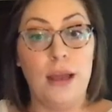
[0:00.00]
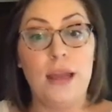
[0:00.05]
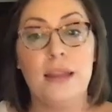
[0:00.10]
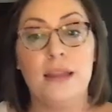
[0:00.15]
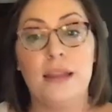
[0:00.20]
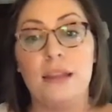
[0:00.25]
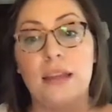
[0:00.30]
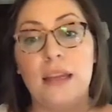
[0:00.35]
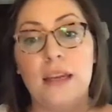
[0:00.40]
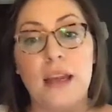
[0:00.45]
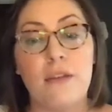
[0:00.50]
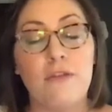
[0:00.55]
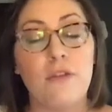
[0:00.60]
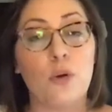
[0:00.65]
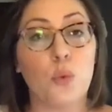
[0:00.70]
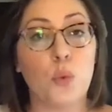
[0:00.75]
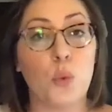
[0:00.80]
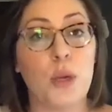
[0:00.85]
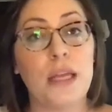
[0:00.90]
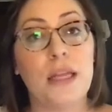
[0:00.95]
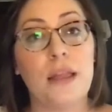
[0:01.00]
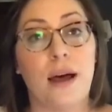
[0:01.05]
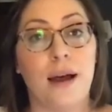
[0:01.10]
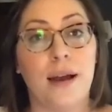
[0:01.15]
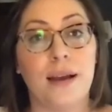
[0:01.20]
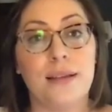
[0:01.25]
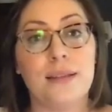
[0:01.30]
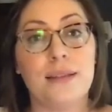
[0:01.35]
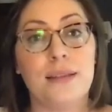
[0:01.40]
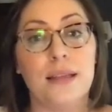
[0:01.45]
that they never
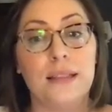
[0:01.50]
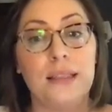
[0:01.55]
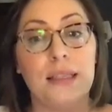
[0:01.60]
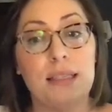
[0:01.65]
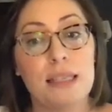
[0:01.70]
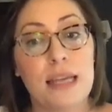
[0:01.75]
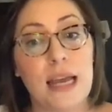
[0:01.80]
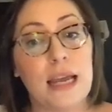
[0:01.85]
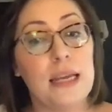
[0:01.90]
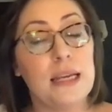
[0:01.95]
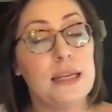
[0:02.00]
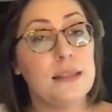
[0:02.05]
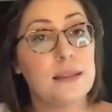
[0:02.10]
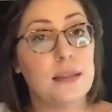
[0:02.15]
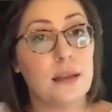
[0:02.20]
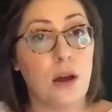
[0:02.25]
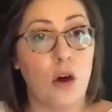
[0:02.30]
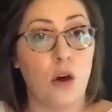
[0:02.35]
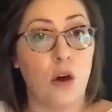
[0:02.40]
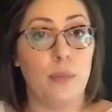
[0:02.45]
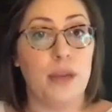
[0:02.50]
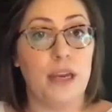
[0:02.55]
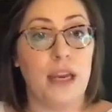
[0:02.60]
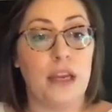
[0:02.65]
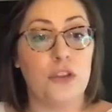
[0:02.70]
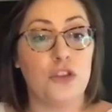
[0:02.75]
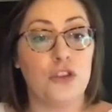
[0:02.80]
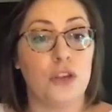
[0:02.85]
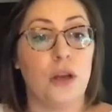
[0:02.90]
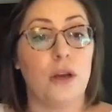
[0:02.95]
realize that today is the
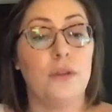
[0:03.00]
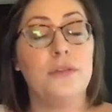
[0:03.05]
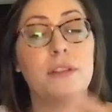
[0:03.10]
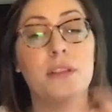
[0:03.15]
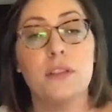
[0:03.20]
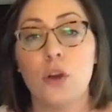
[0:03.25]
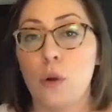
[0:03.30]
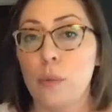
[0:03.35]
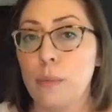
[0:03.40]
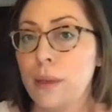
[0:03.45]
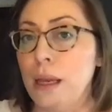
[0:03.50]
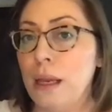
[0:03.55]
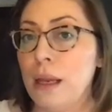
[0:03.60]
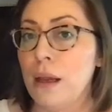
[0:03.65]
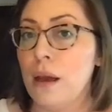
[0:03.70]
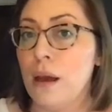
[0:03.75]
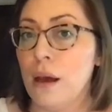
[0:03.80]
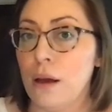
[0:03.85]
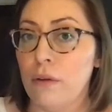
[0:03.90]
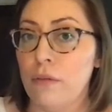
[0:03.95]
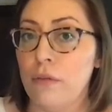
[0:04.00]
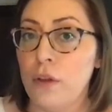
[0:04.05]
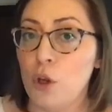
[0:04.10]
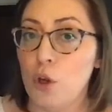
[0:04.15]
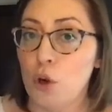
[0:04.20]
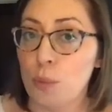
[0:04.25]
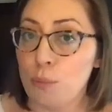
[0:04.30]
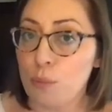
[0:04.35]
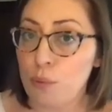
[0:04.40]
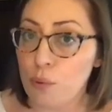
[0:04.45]
culmination of so many of
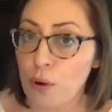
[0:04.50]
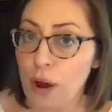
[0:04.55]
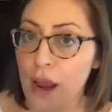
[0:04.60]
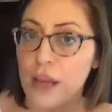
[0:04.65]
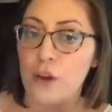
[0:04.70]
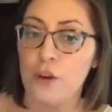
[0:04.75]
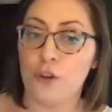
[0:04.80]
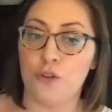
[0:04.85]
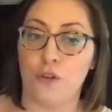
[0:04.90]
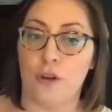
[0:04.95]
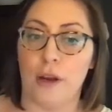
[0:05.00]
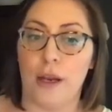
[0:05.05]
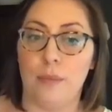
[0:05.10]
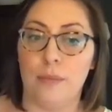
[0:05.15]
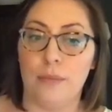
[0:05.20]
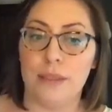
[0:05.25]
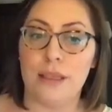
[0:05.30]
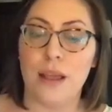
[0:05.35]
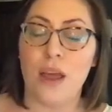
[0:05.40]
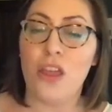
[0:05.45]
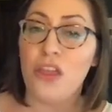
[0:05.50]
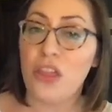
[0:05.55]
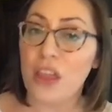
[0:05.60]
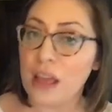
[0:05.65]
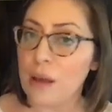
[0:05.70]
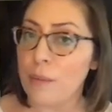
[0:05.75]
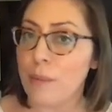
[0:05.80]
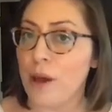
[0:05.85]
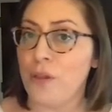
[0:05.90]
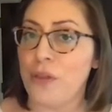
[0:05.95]
your prior dreams. Think
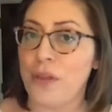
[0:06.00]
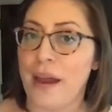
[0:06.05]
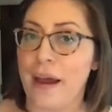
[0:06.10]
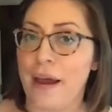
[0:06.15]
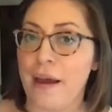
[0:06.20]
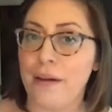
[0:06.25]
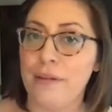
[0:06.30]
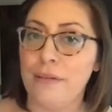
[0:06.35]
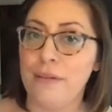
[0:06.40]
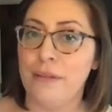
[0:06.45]
about that.